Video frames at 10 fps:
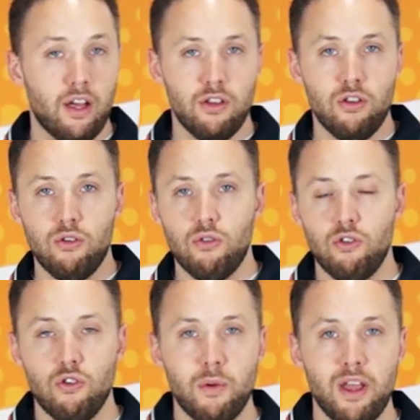
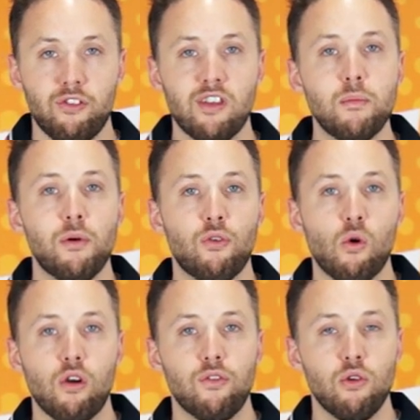you may have seen
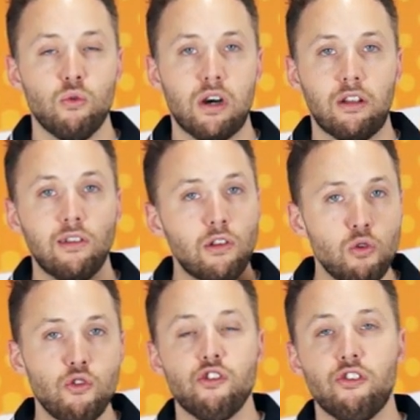before, if you
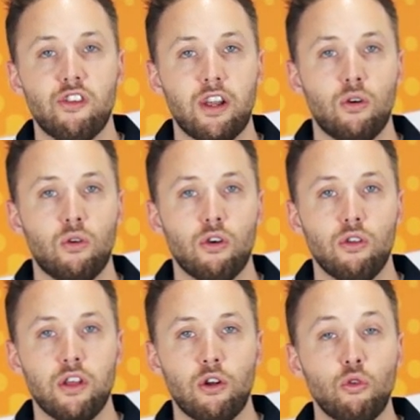lose your signal
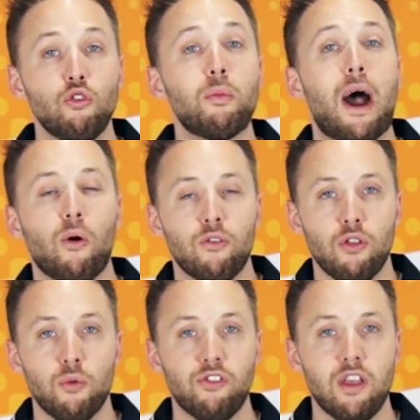or lose power
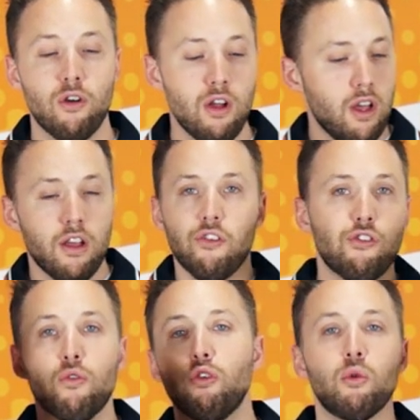for the receiver,
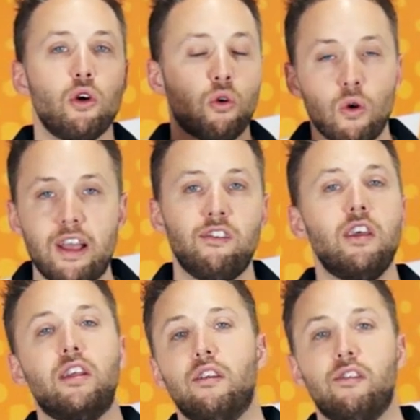servos will go
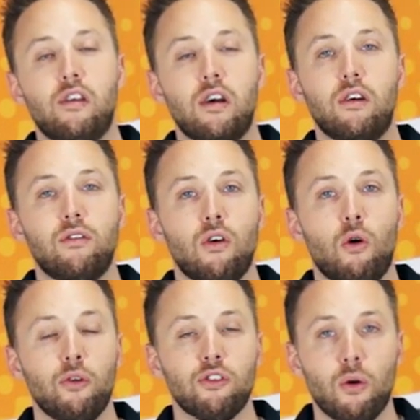crazy, and this
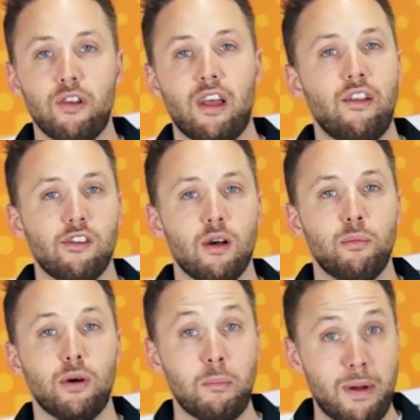almost always ends
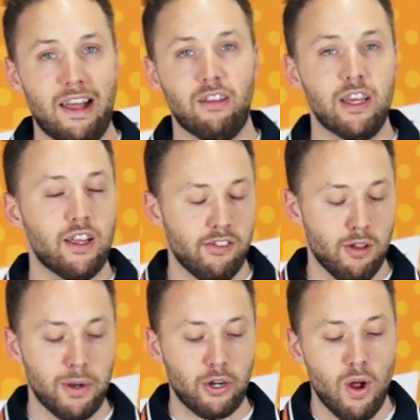up badly, ends
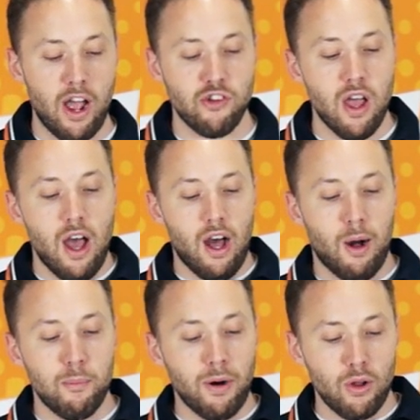up in a crash.
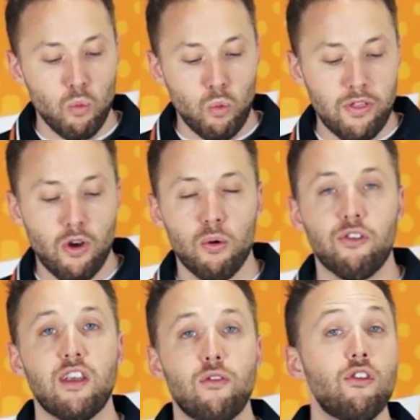But with our
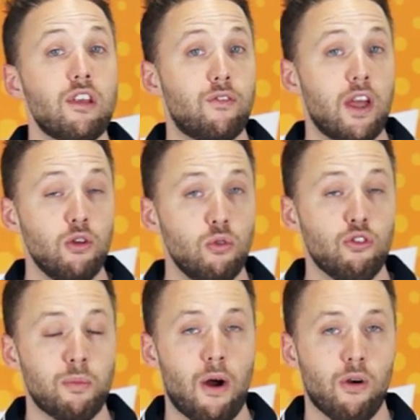receivers, if they do
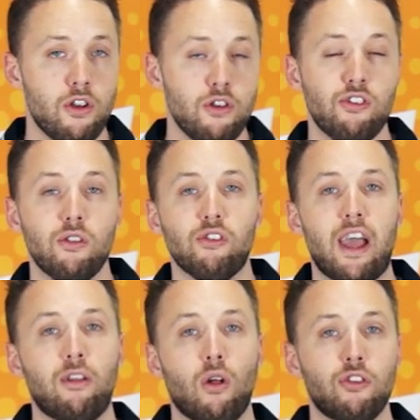lose power, you're using those
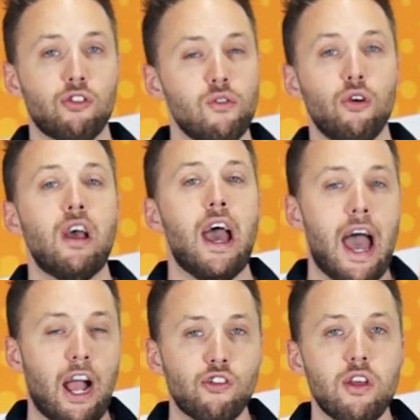analog servos,
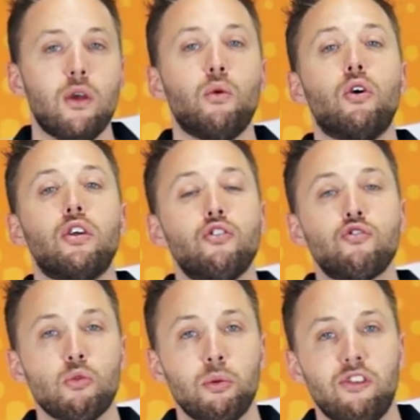actually they will go to
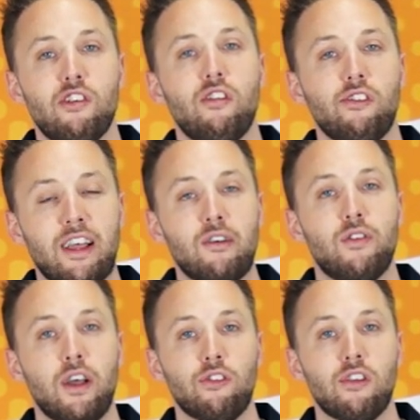neutral positions like a
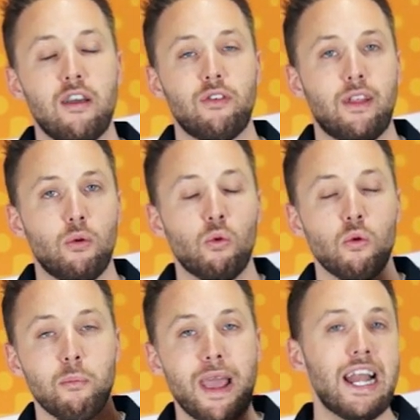fail-safe, and they will
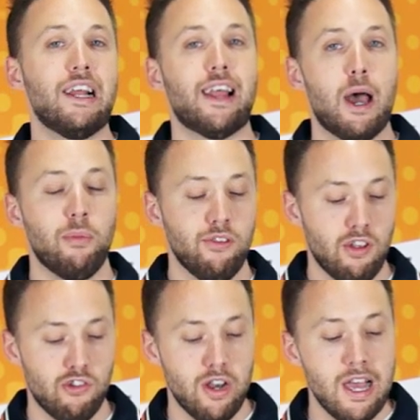remain at that
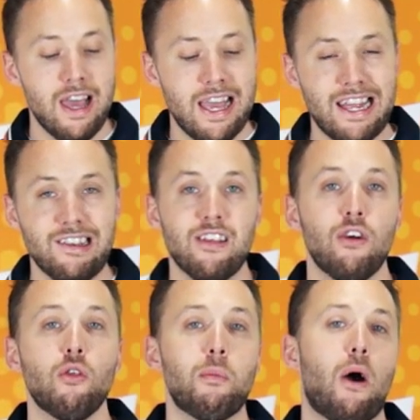position
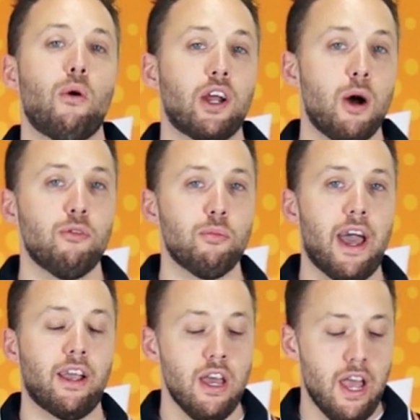until the power comes
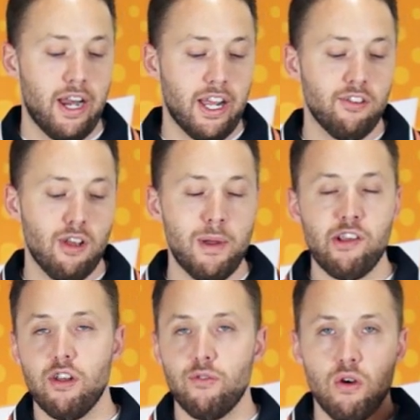back. And again, as I
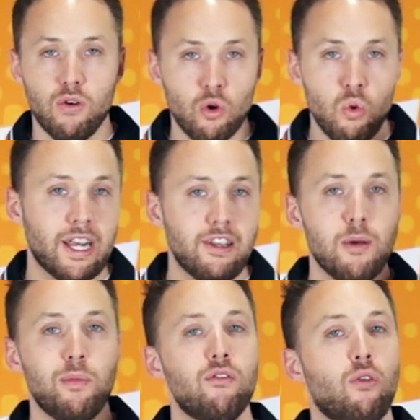mentioned, if you have a quick
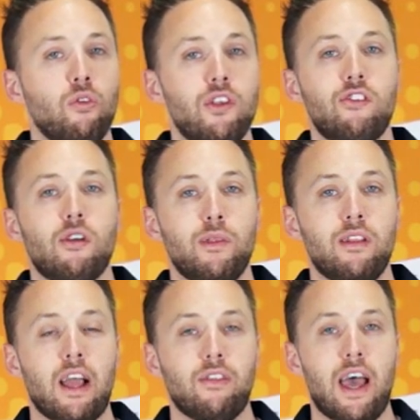dip in voltage,
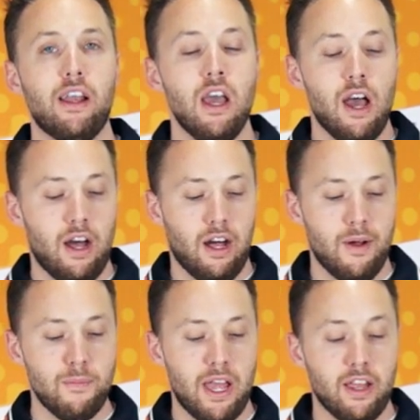something like that,
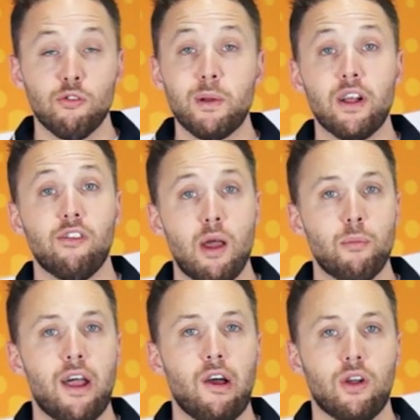and experience
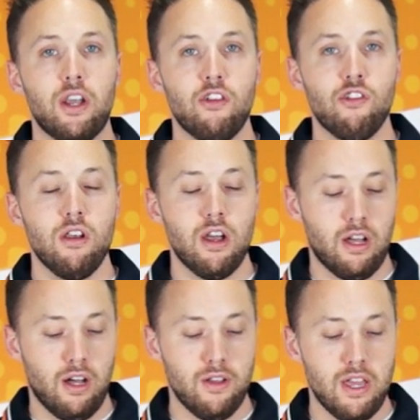that brownout condition,
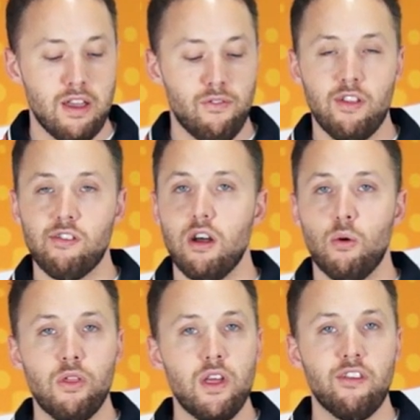if it's
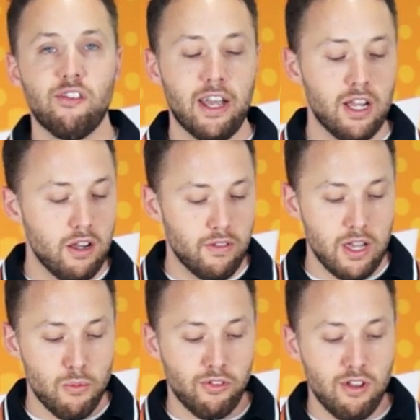within a second,
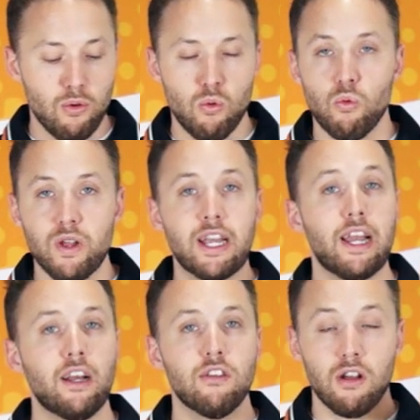the receiver will
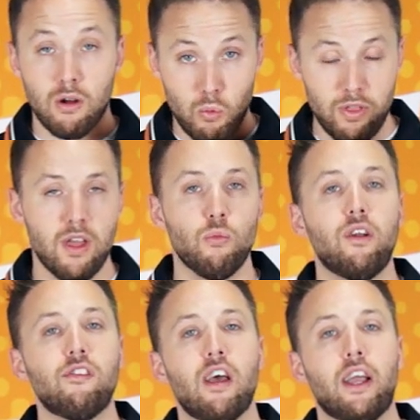reconnect within
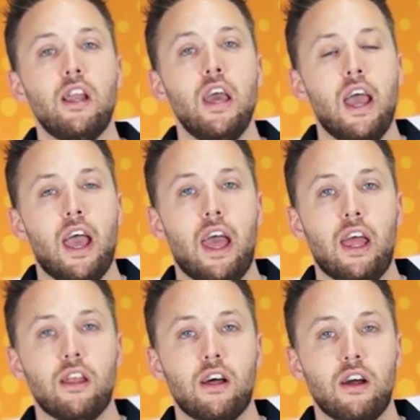1 second,
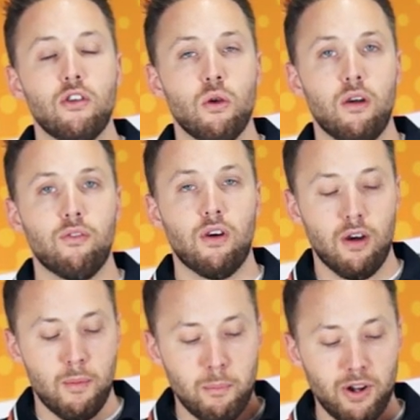and you have
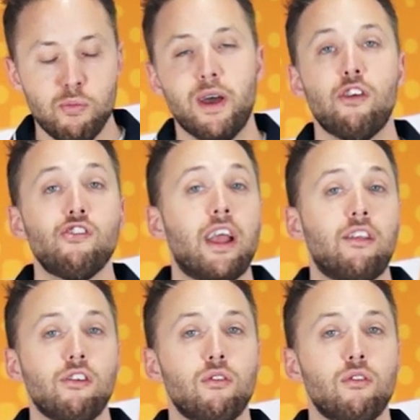a much better chance